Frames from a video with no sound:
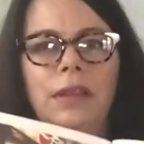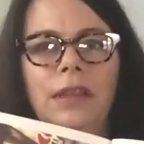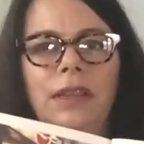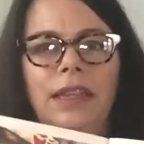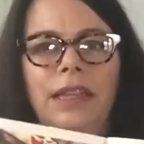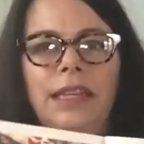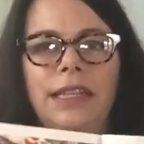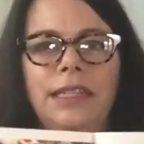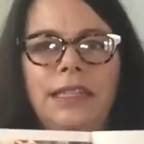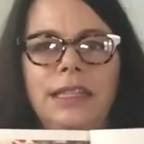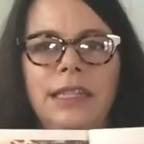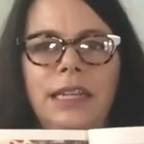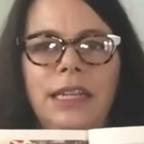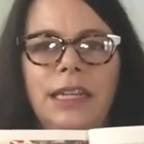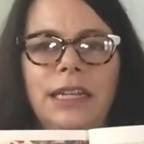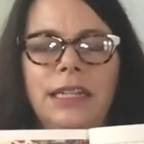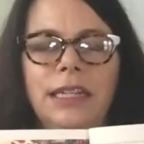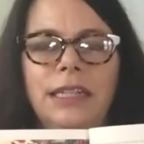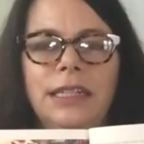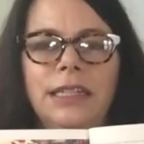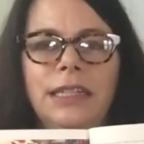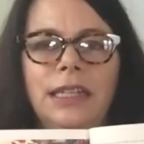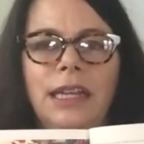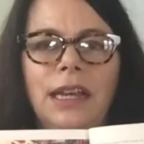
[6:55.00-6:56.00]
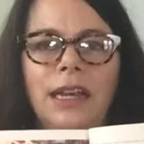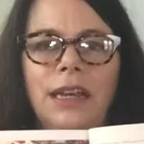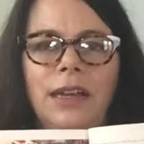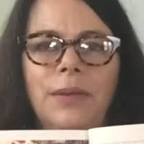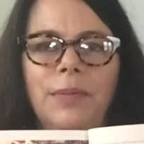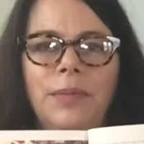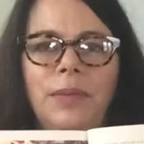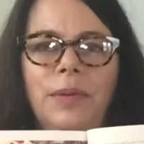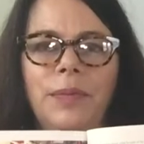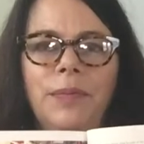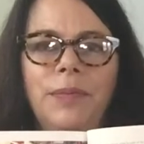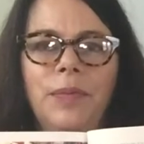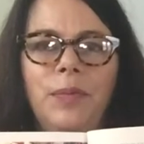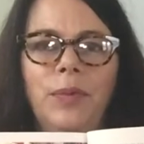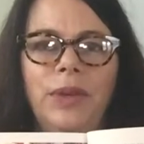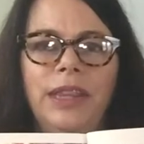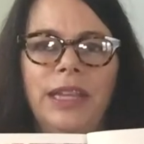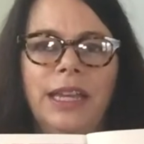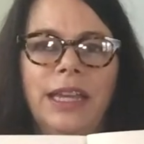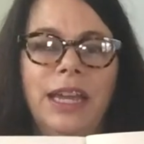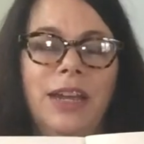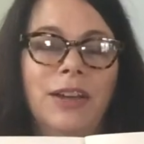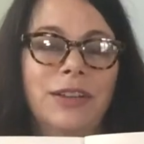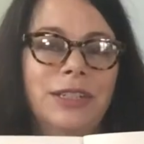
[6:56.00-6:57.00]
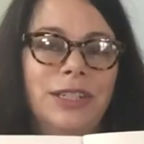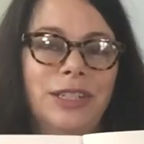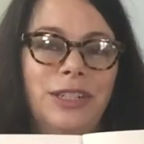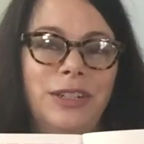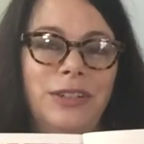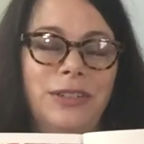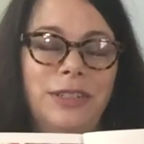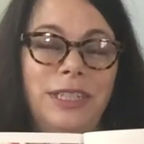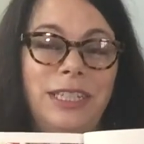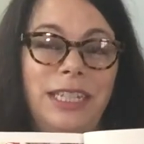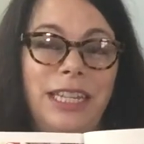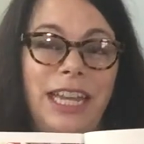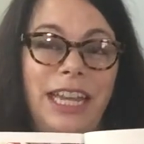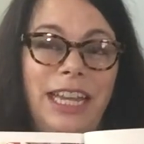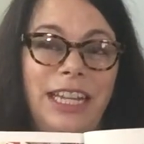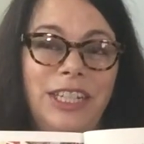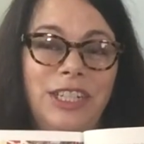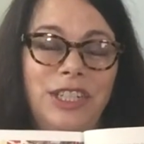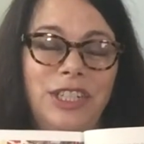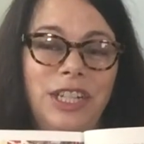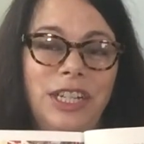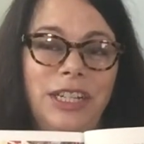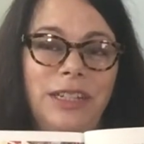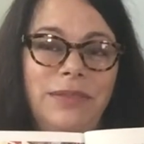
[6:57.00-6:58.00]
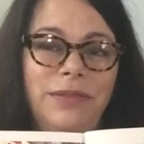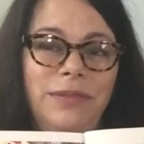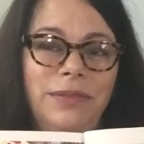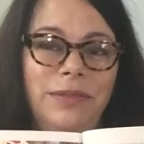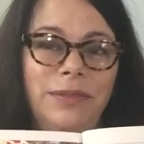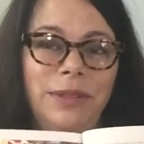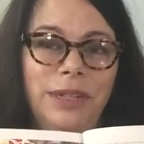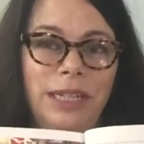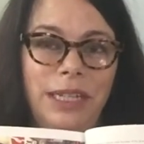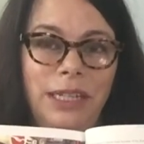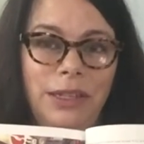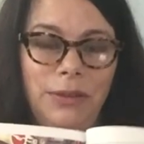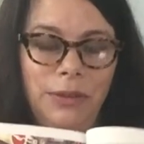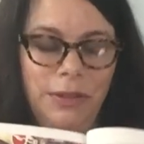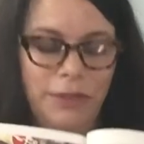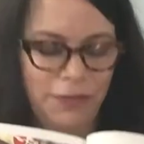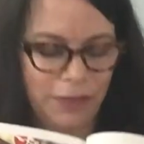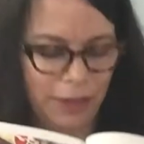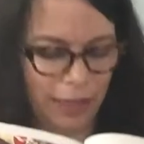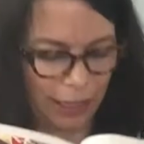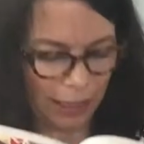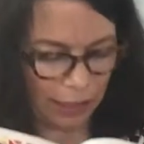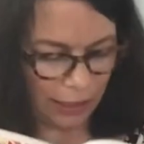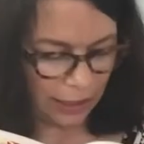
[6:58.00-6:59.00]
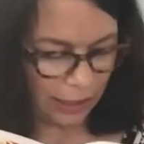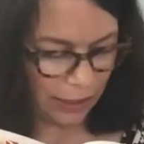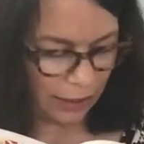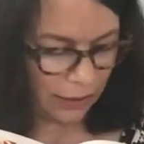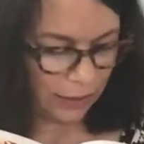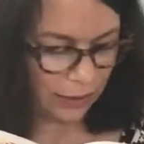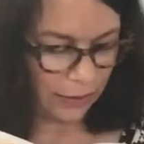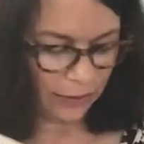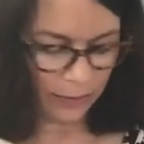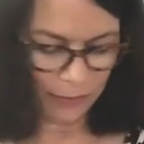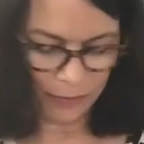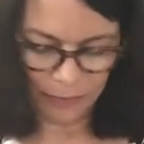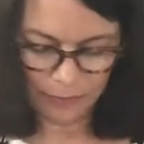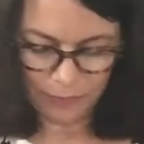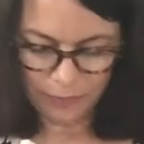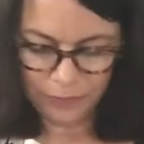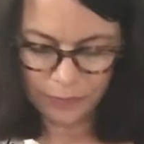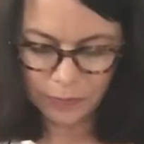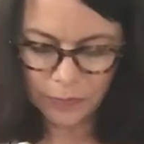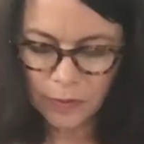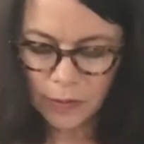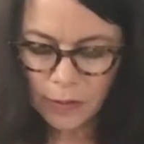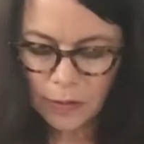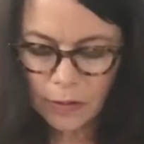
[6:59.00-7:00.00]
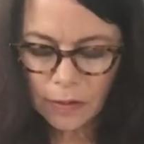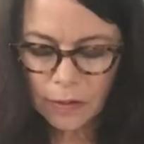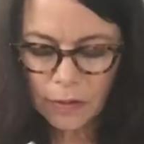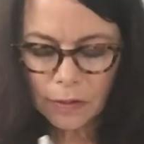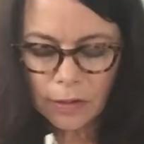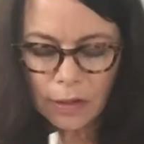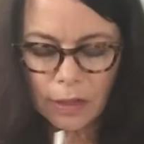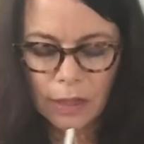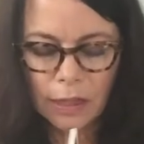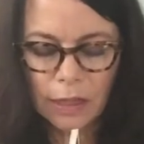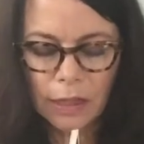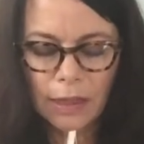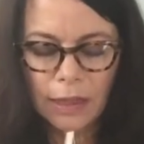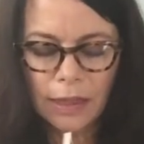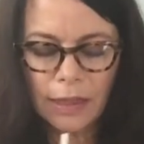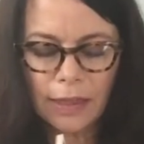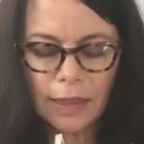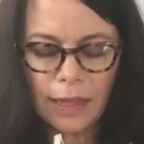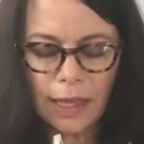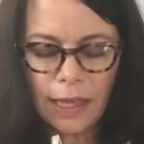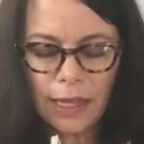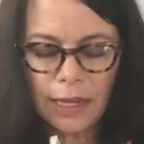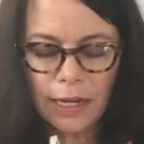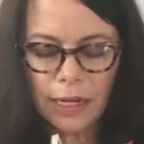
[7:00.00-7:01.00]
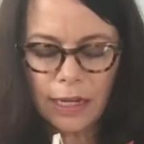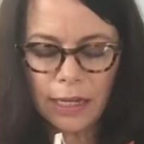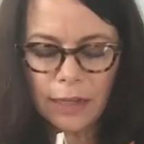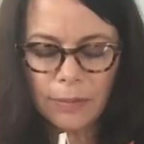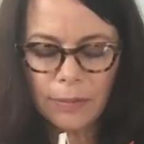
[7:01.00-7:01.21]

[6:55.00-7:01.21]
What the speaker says: this is when the character goes to Asia, what he would find there. And then I